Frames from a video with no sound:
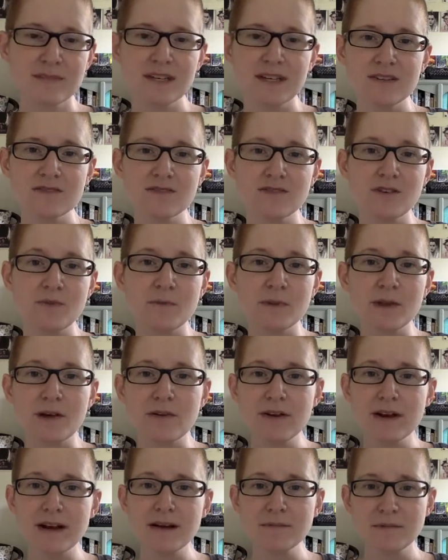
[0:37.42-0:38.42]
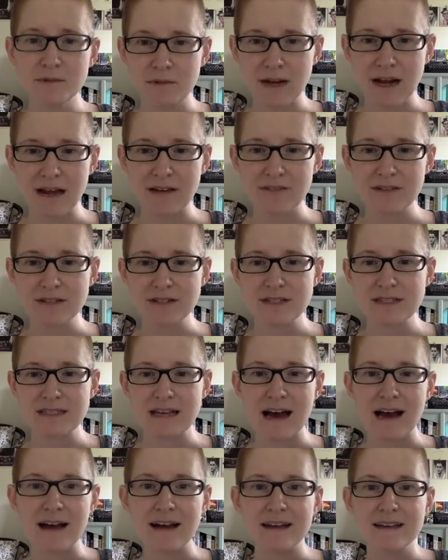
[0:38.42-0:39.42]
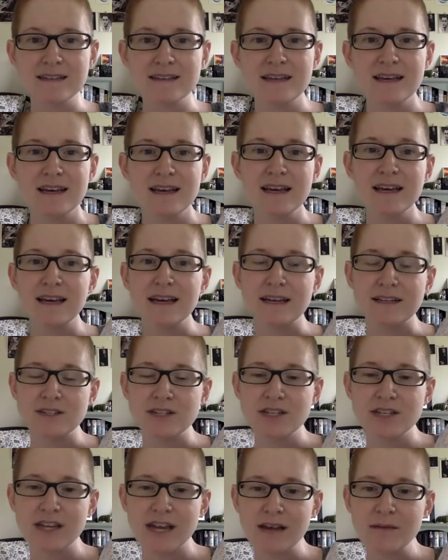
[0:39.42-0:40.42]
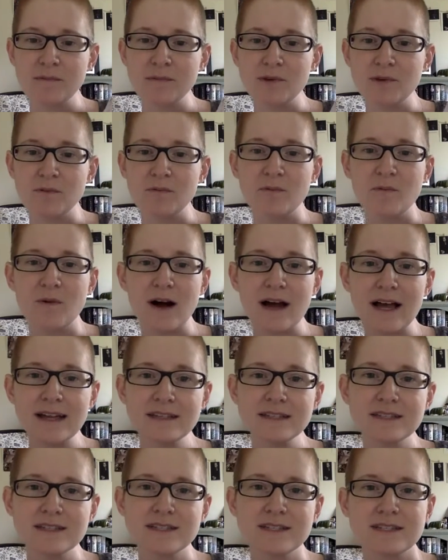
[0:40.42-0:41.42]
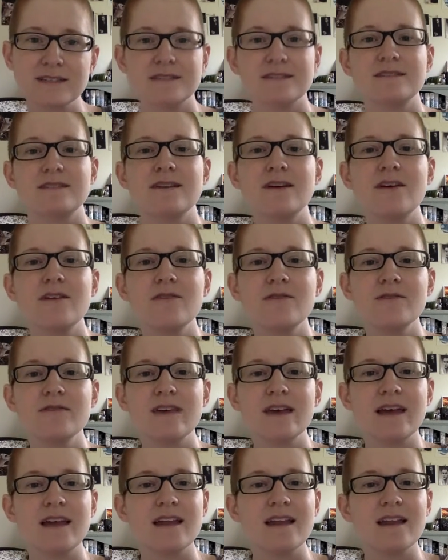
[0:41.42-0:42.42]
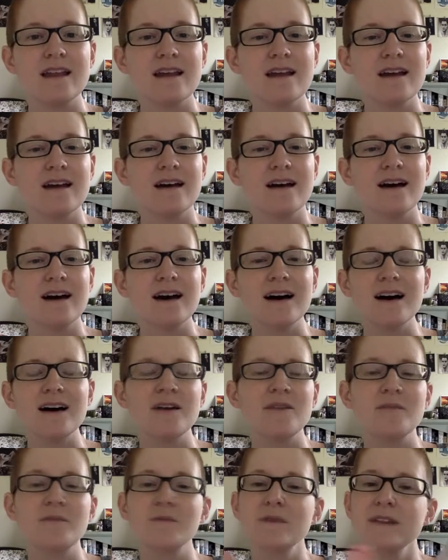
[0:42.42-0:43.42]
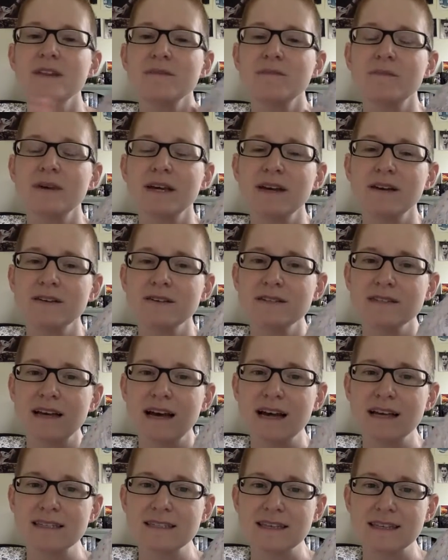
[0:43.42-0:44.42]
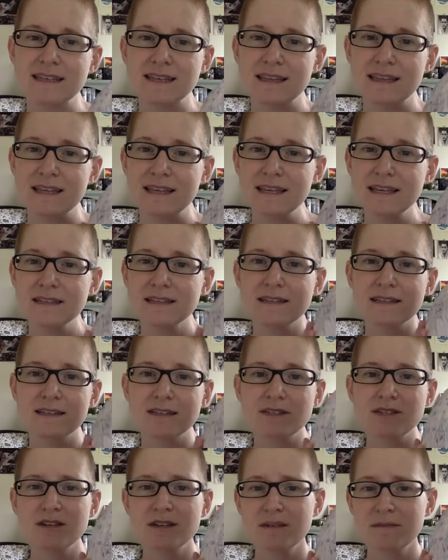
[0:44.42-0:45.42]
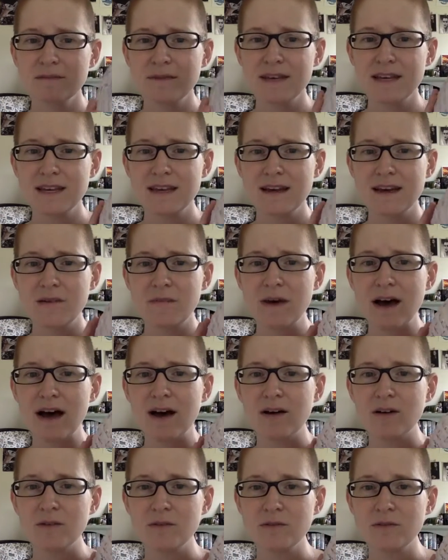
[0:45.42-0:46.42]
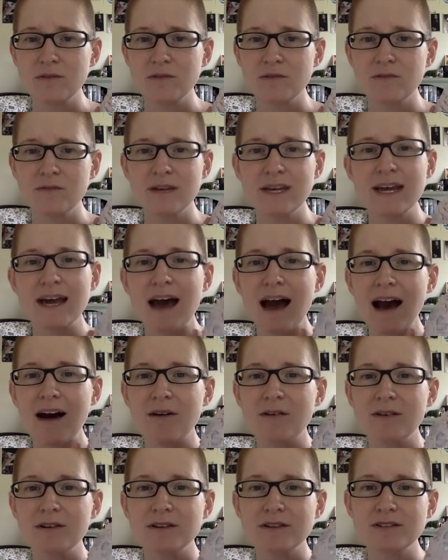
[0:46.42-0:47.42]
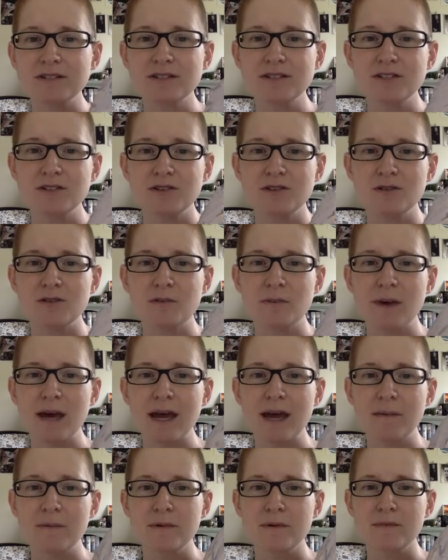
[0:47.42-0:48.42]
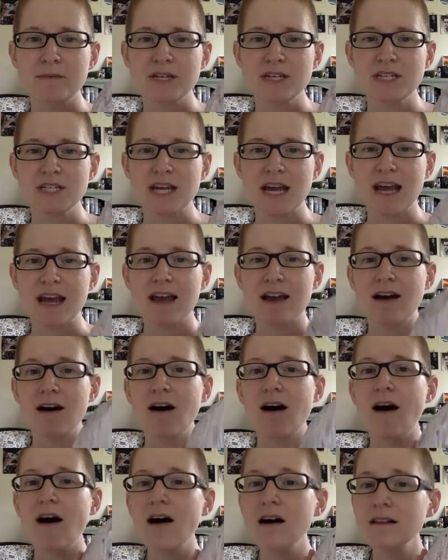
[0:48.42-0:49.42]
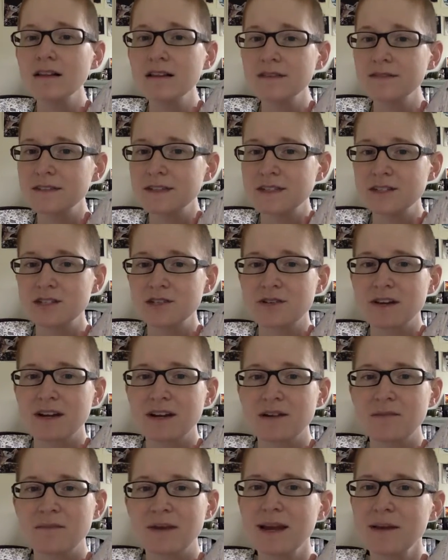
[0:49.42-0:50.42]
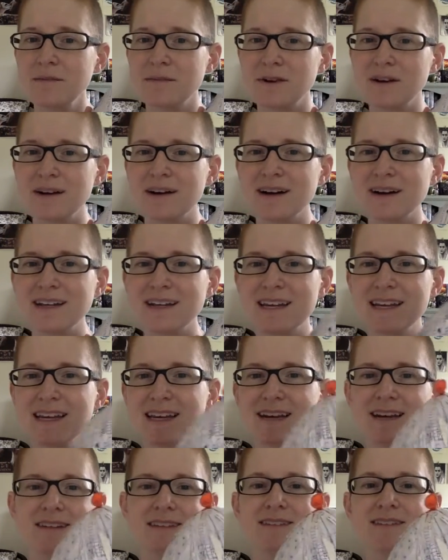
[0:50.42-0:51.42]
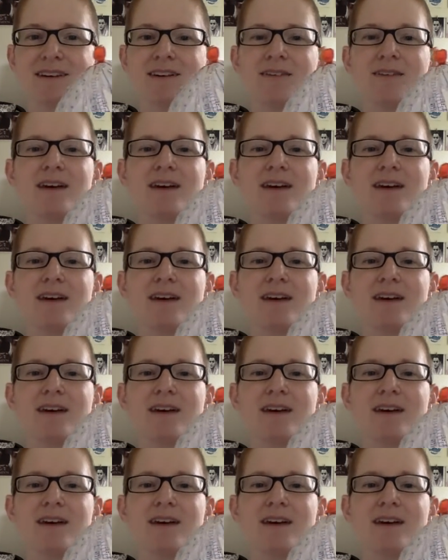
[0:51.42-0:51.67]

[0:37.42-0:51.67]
So blow it up to whatever size and shape you want. Just know that with a bigger size like this, it took me about 3 hours to papier mache all of this shredded paper onto here. So